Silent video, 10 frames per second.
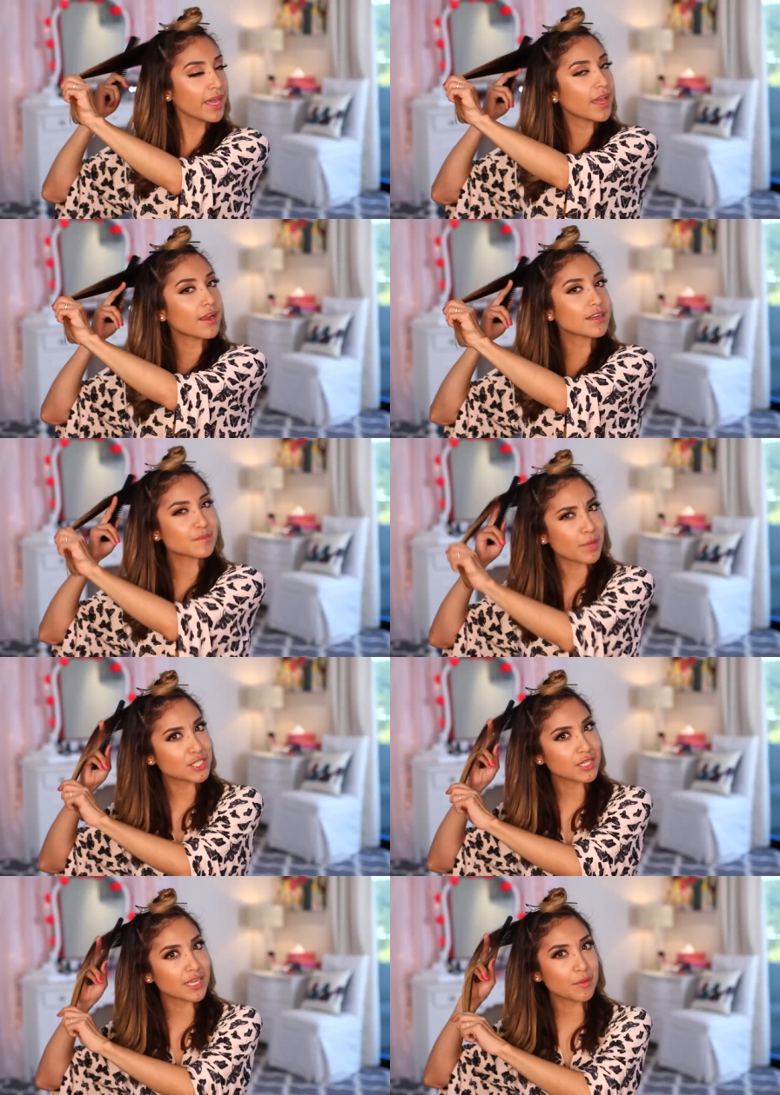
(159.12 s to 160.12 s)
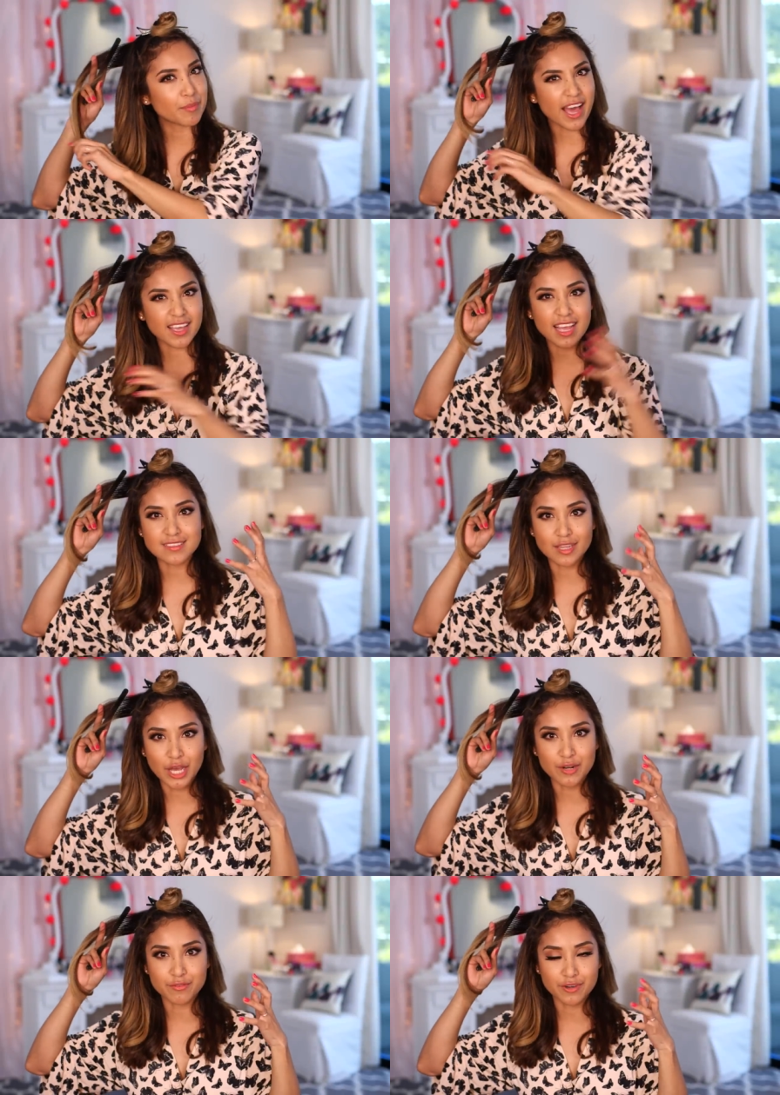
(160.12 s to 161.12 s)
my hair, especially in the back, has a
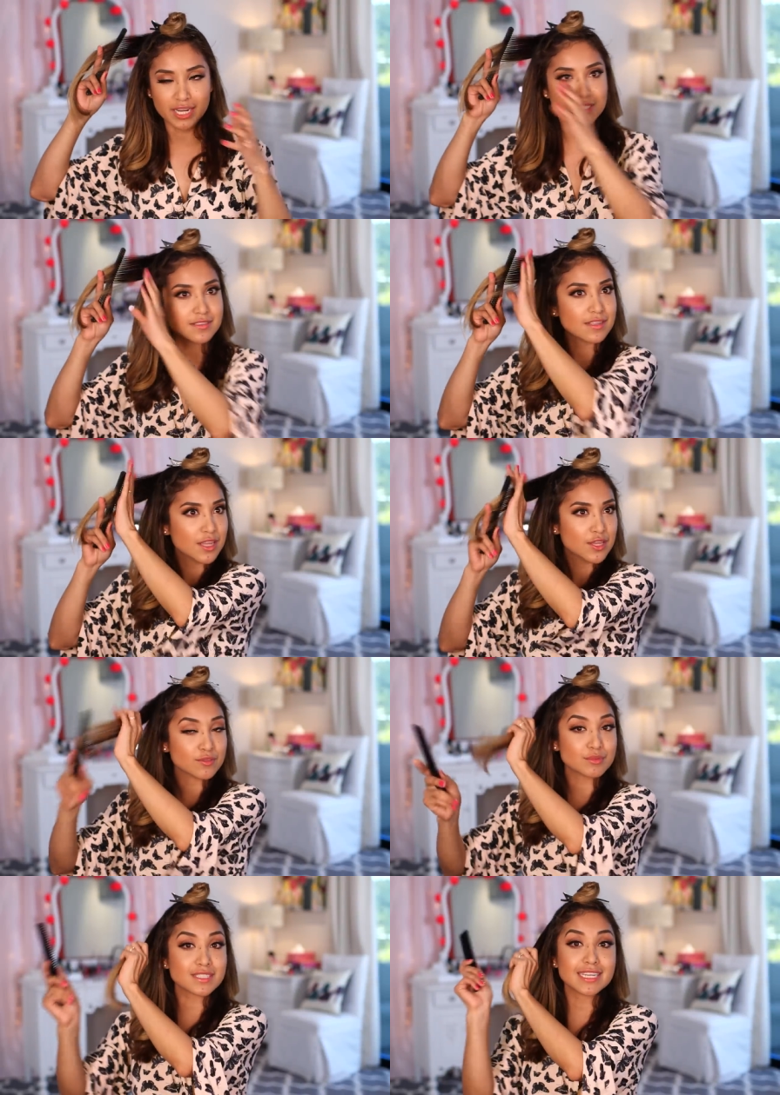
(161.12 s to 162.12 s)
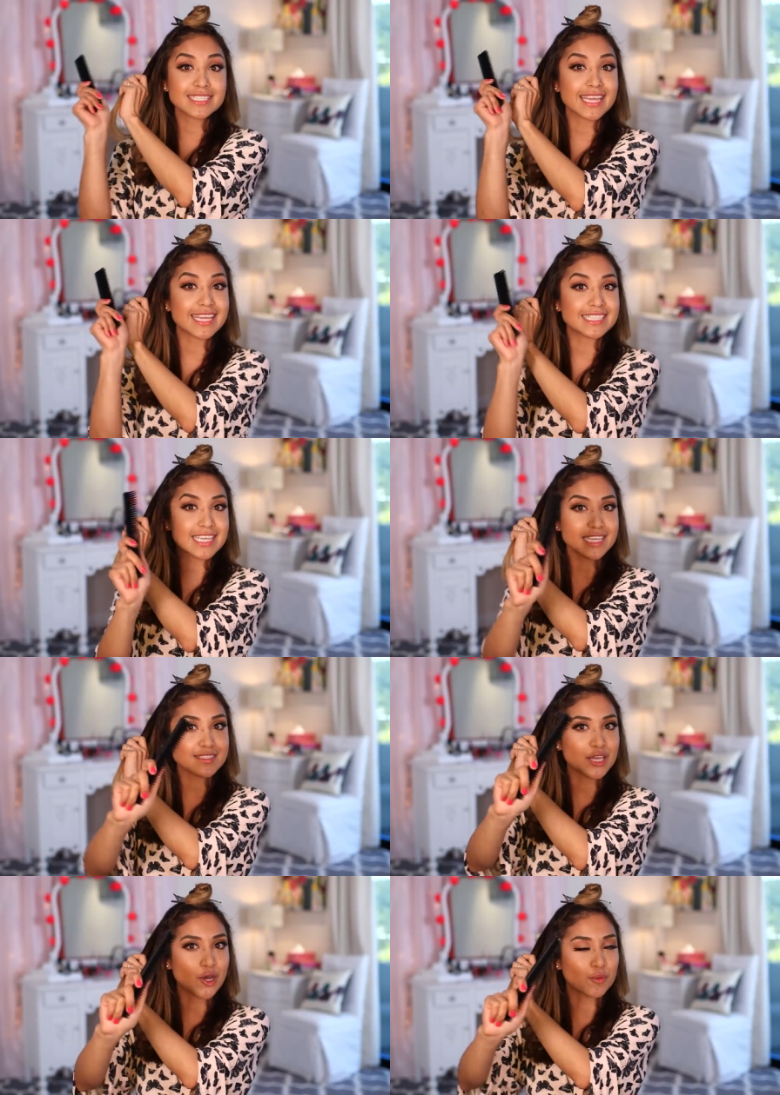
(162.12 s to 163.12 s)
lot of frizz, so I'm just gonna take a
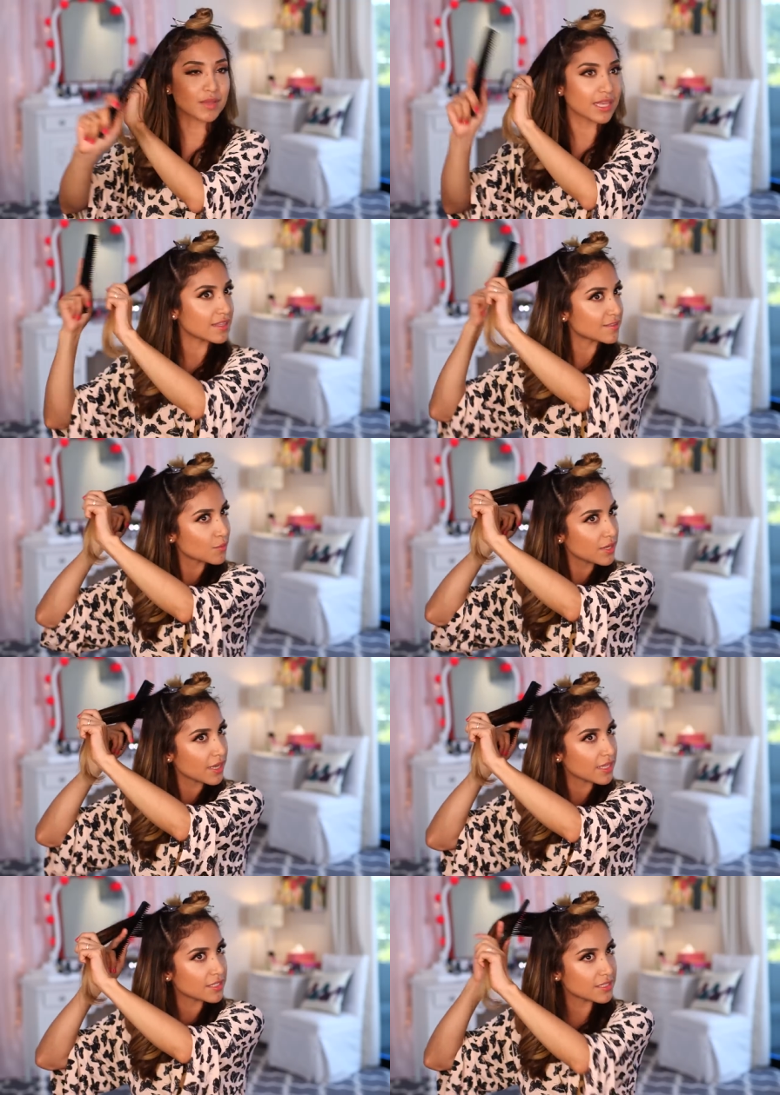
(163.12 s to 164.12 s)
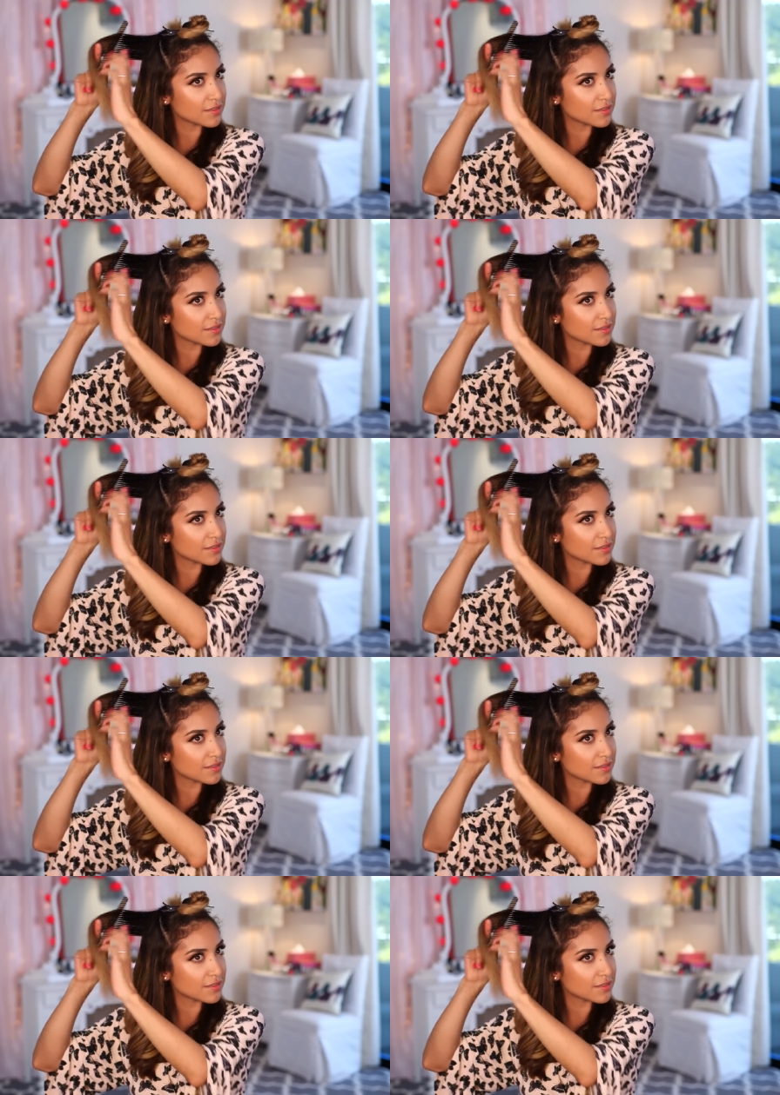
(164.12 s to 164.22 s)
teasing comb like this one and